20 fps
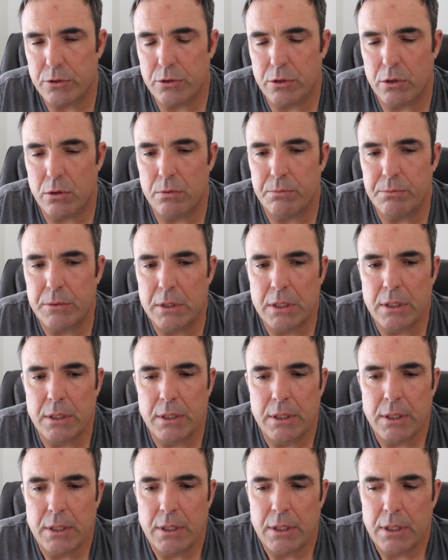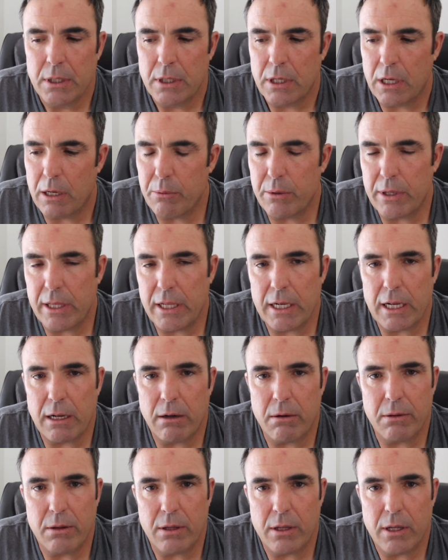So I would eat
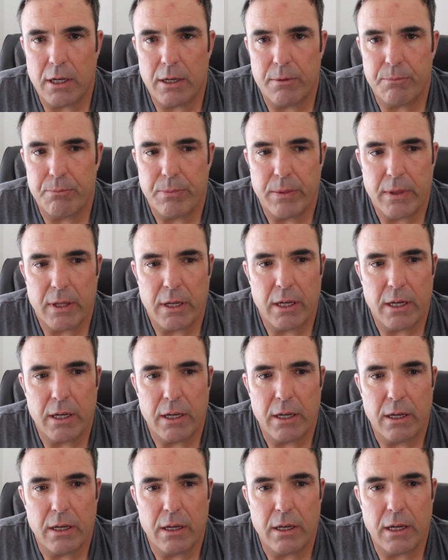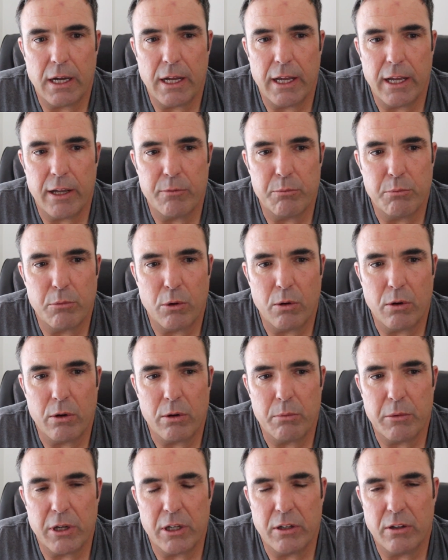out a lot. I have
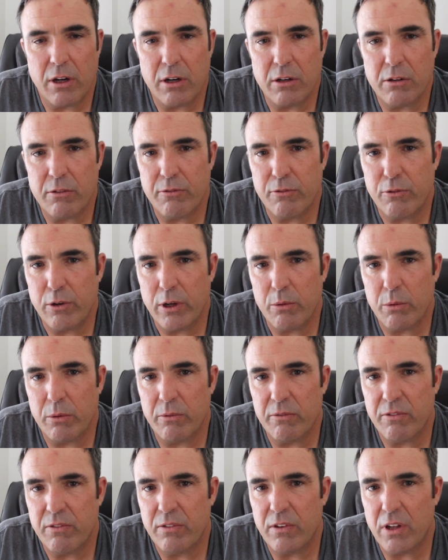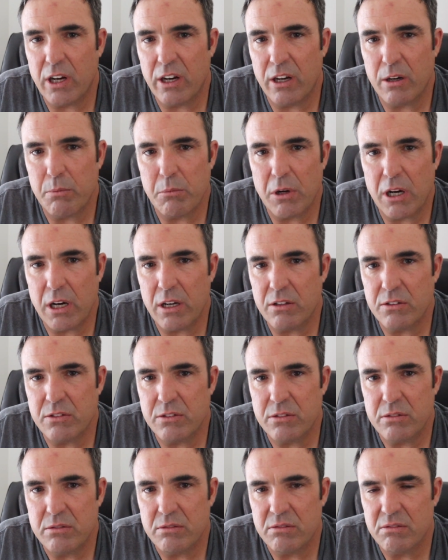more McDonald's frequent flyer
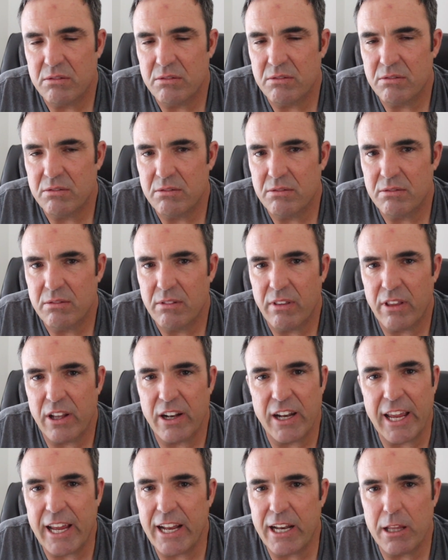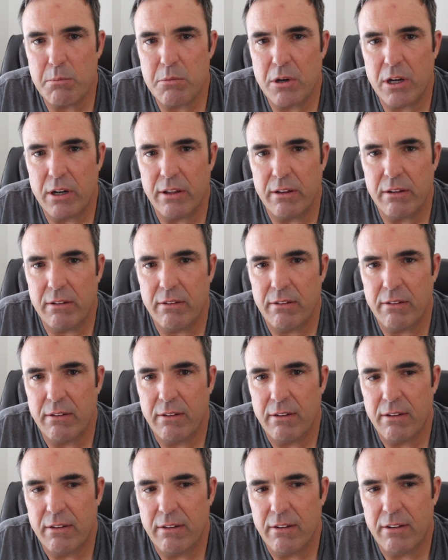miles than anybody,
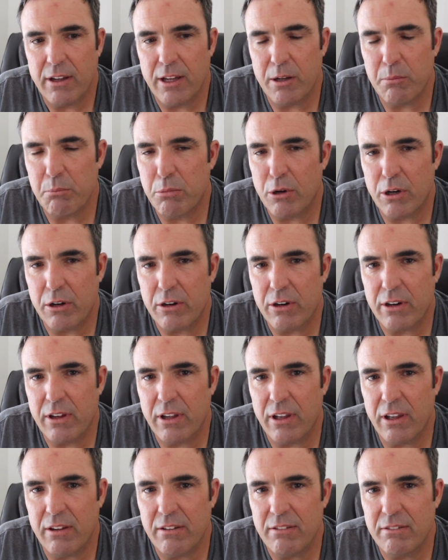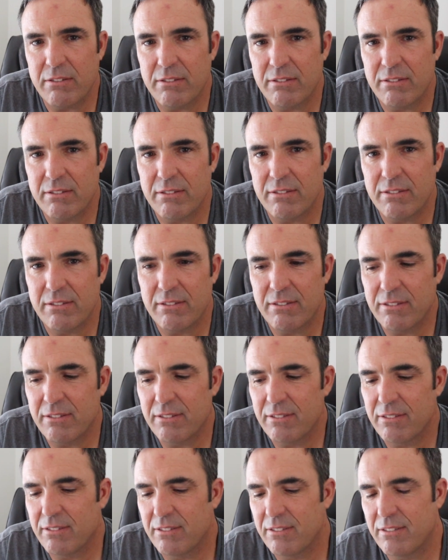and Burger King.
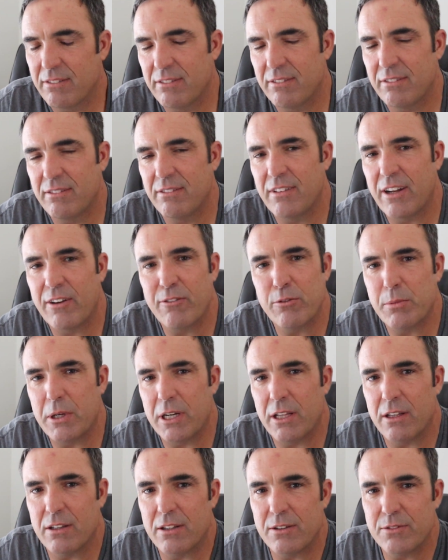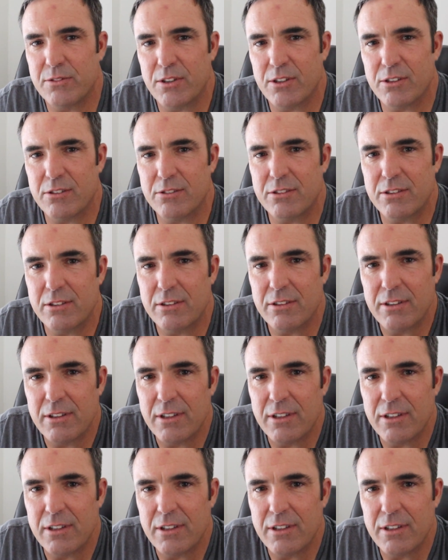Everybody loves those.